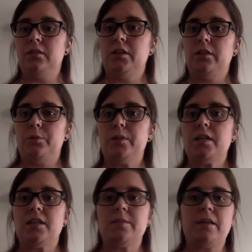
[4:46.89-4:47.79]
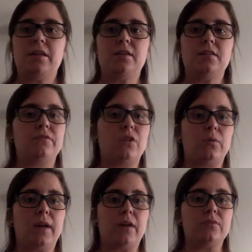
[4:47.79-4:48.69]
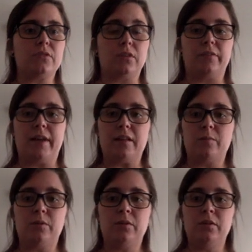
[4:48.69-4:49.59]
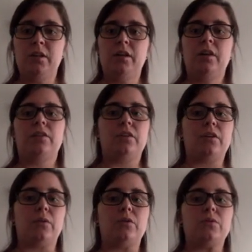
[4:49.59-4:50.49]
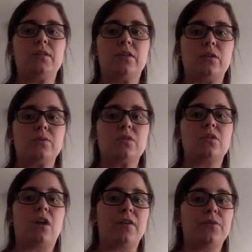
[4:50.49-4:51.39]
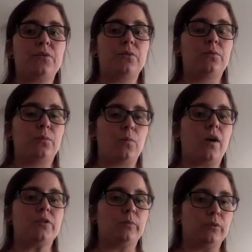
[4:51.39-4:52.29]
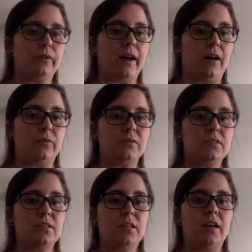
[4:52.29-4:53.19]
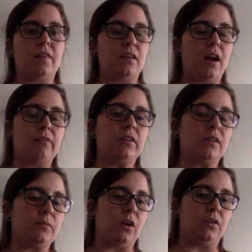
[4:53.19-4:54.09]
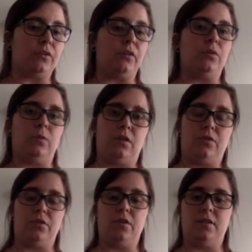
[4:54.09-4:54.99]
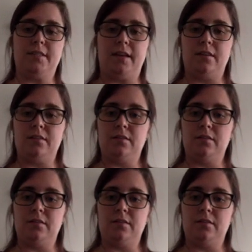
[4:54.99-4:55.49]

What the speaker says: We talked about this, if no gowns are available, using those cloth washable gowns and then having them laundered or laundered on site.